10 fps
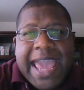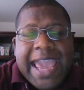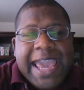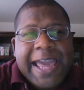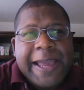
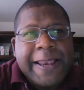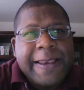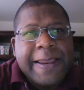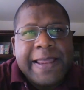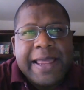
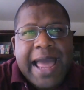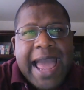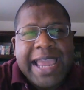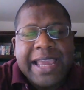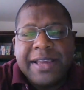and
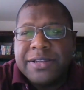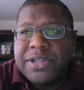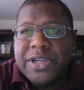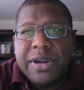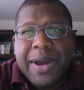I
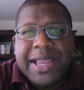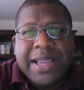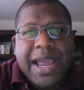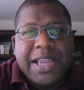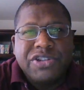
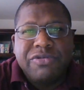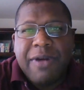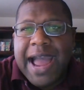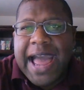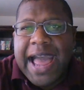
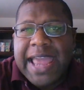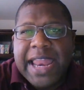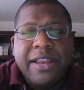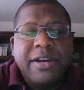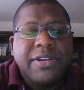tried.
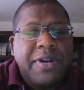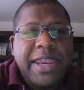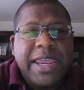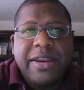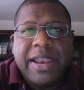I looked on
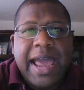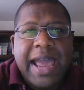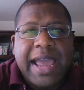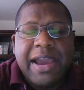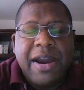the
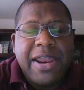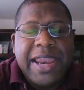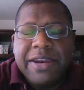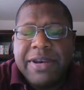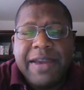
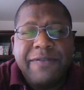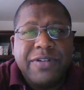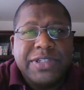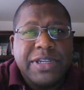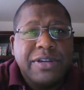internet
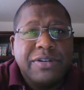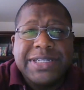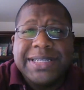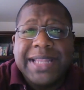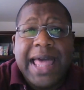for
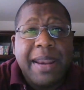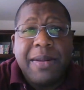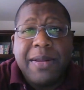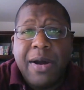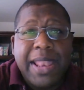solutions. A lot
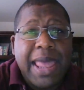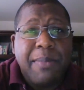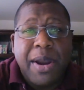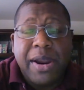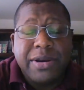of
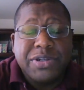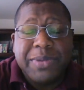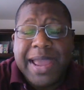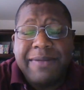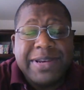online marketers
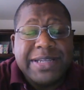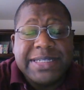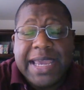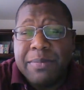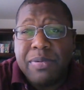were having the
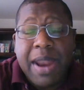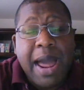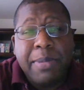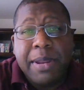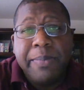same
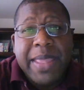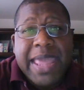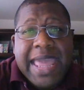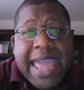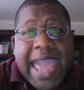problem,
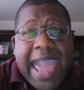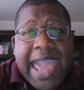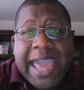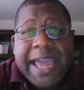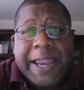
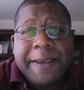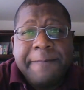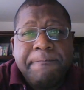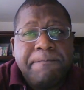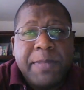
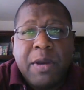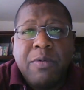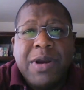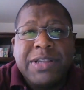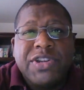and there
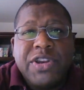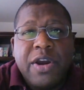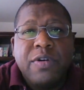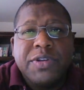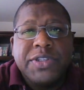was
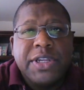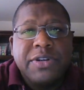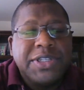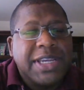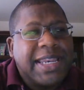no
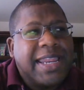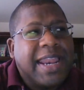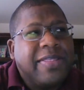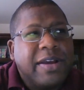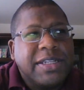solution. And
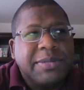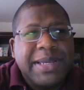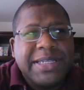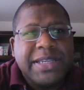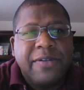I thought to
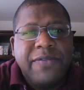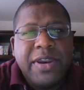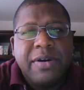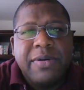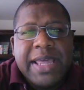myself,
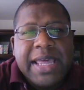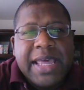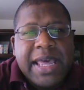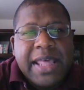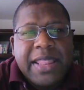
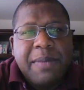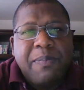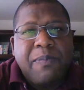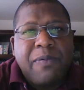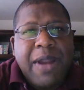the
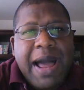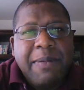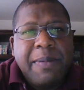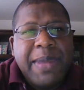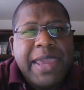
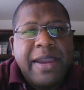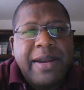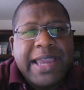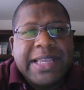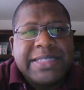problem here
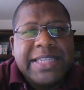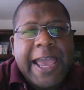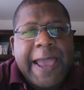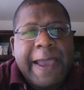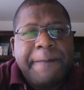is
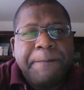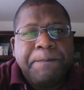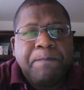that